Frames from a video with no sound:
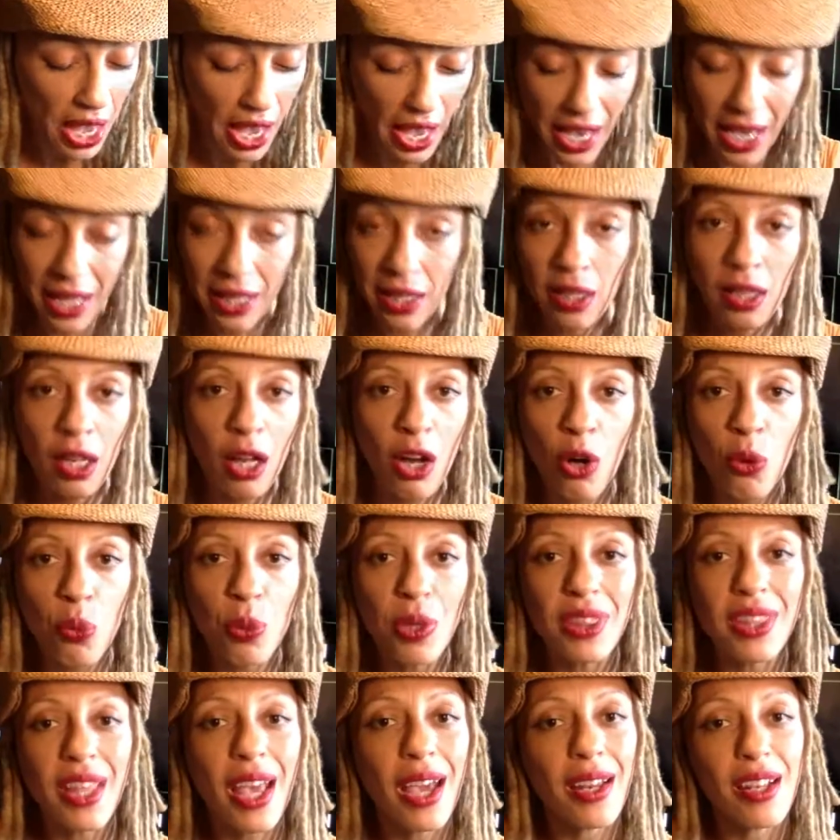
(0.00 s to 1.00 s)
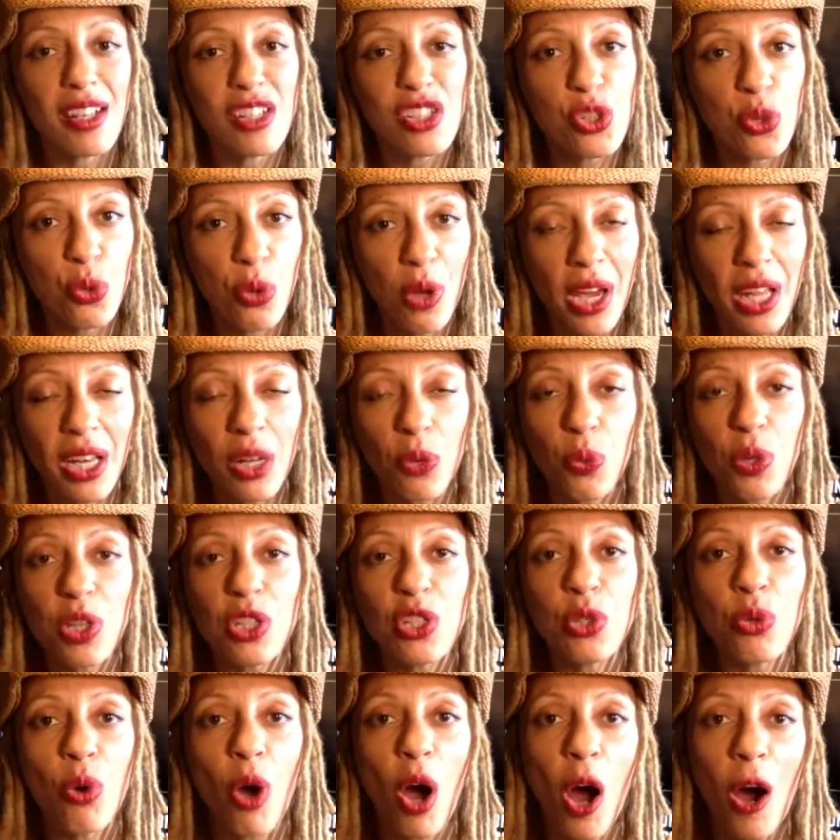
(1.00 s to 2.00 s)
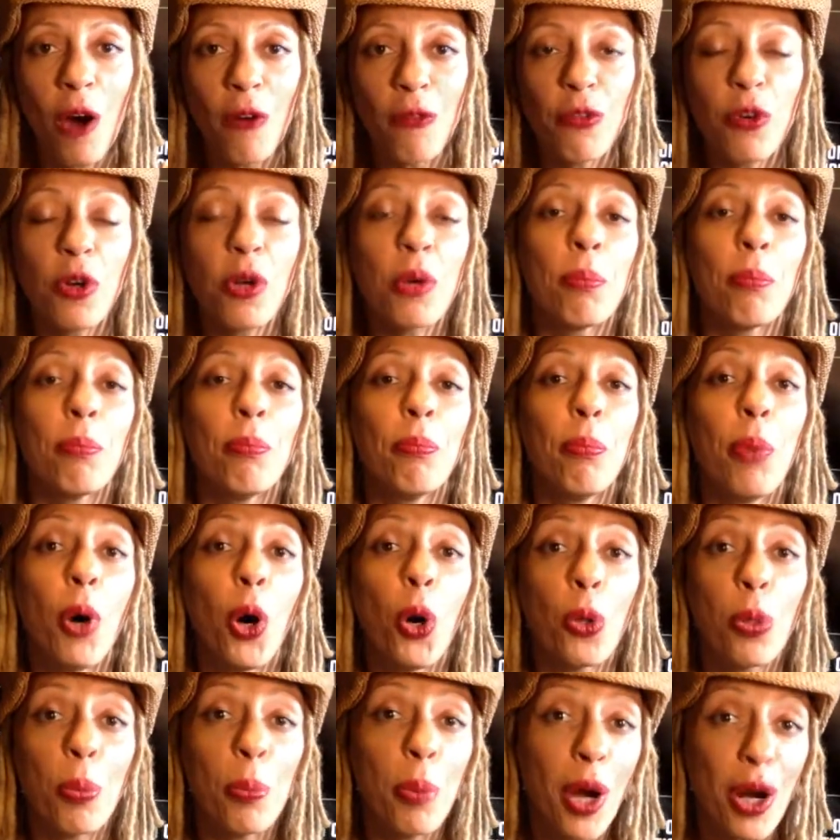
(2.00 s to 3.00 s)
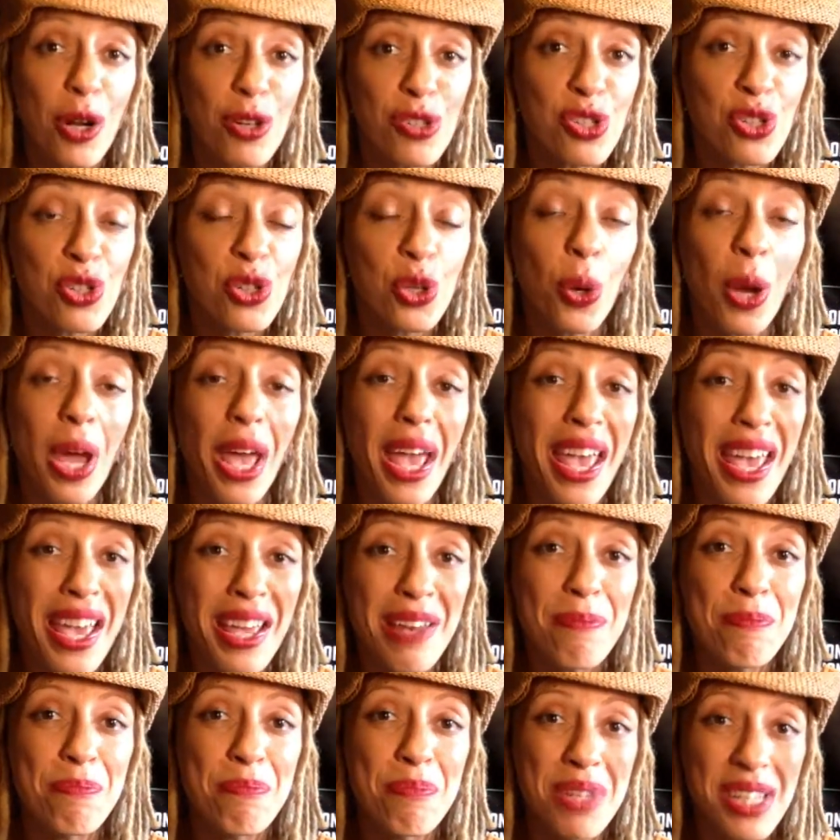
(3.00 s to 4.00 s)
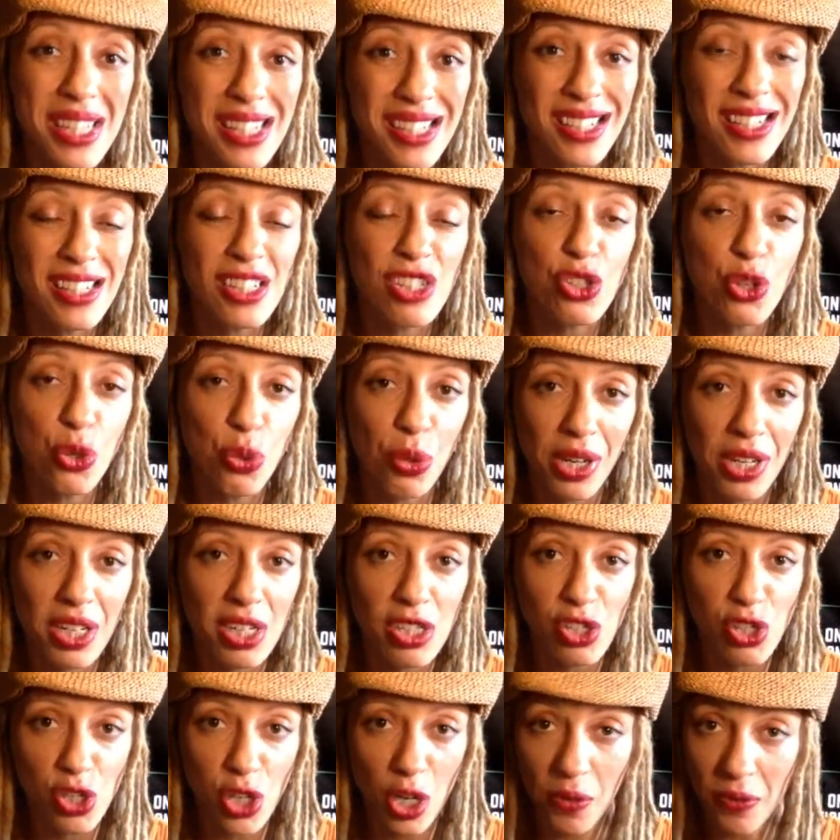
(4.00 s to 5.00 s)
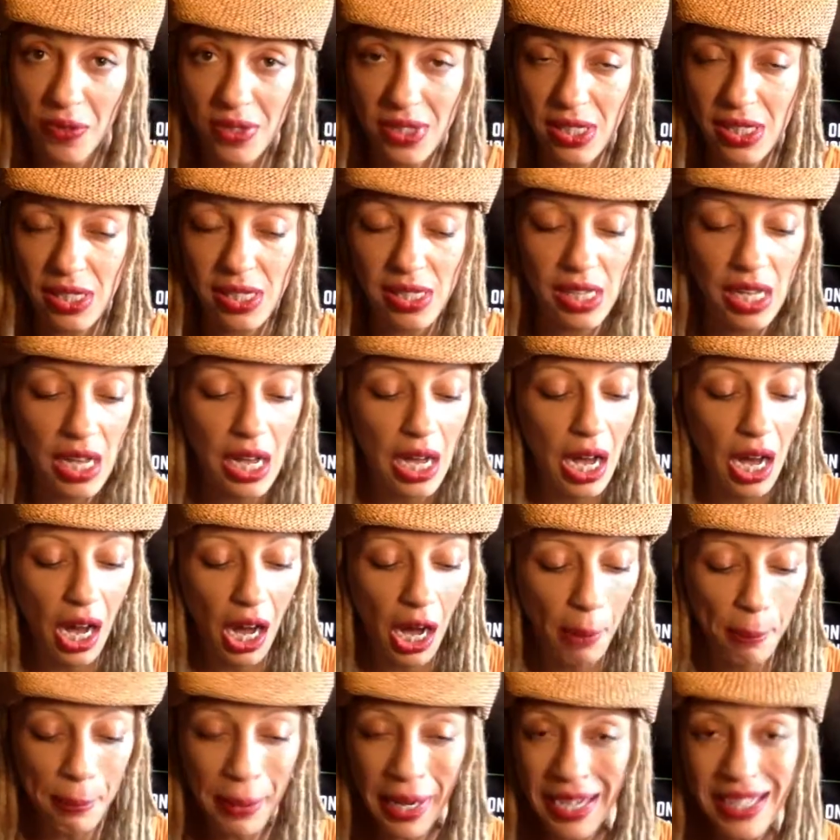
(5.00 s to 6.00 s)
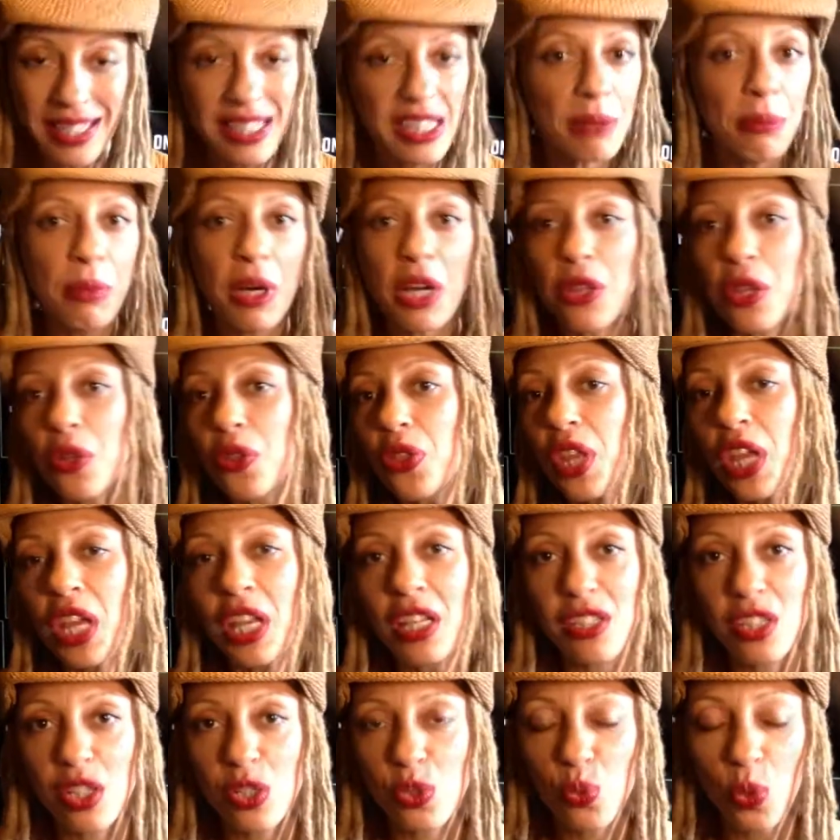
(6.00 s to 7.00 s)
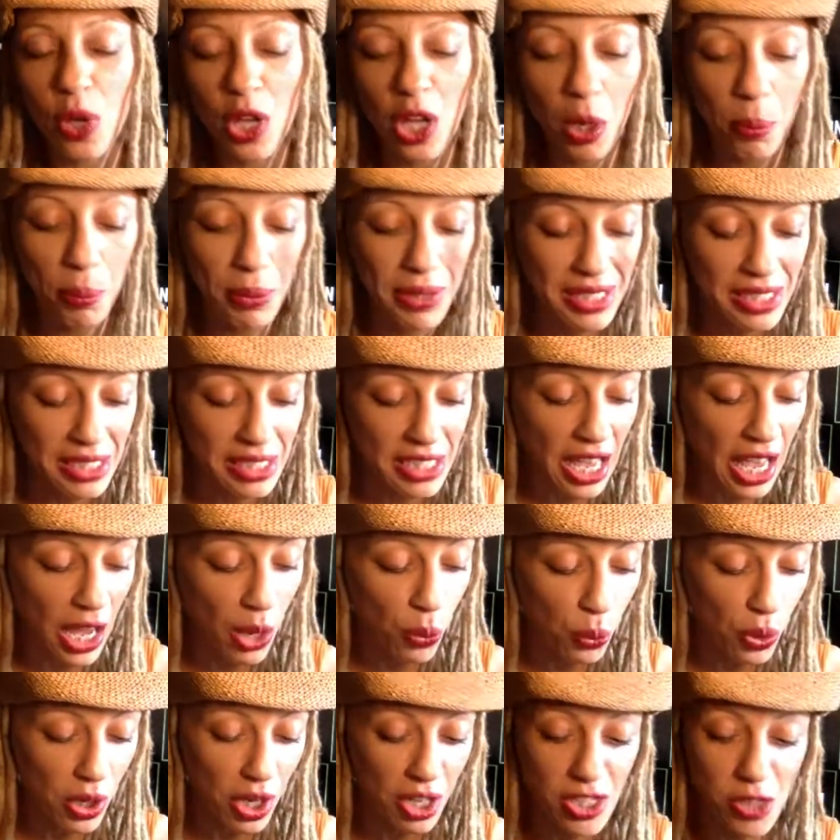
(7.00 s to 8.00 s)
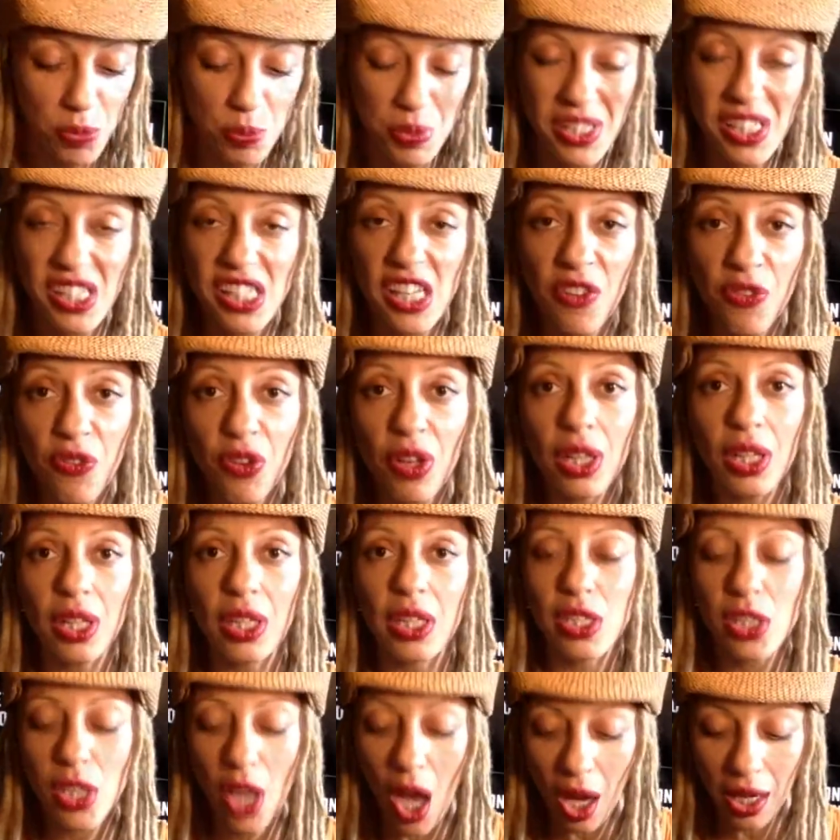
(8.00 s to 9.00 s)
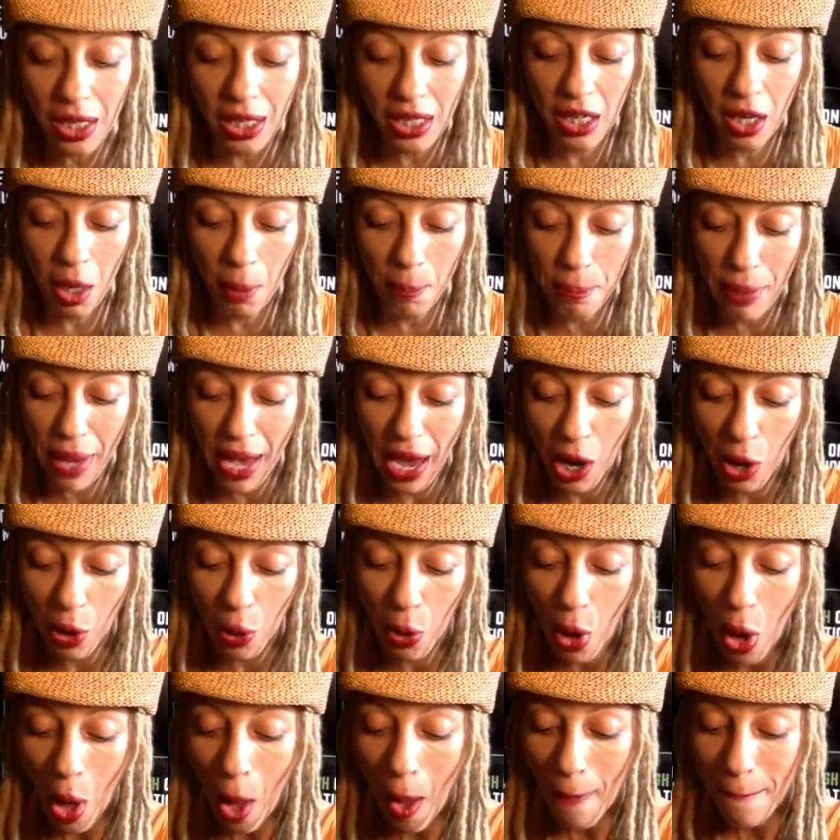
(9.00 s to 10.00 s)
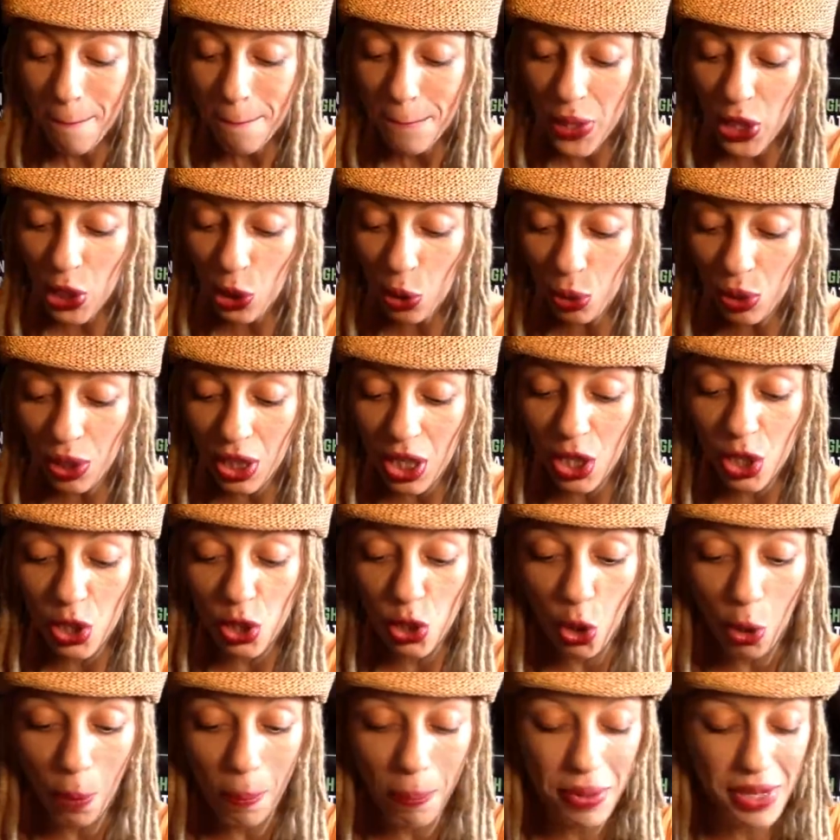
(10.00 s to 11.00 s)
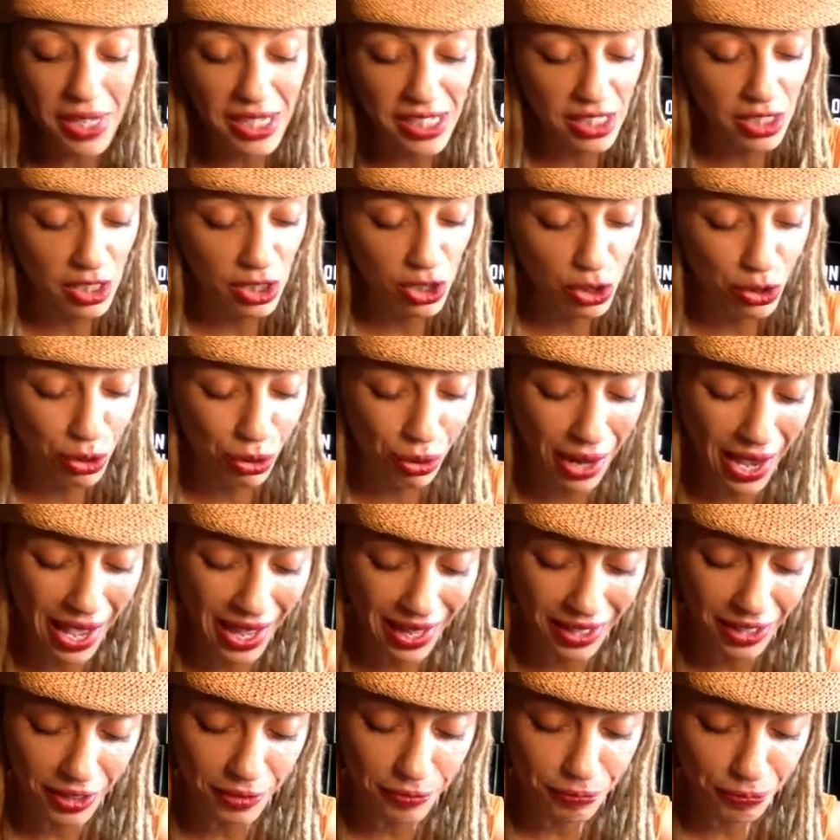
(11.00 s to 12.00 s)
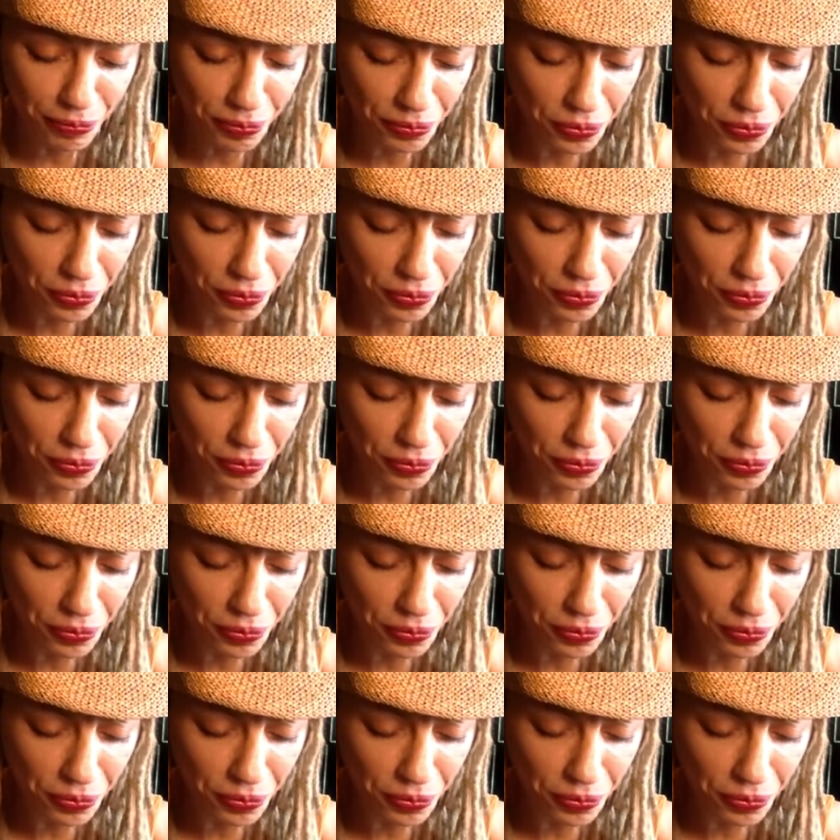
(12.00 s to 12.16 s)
And along with that is credit. We do offer both personal and business credit services, among some other things as well. But today we are specifically talking about building your business credit.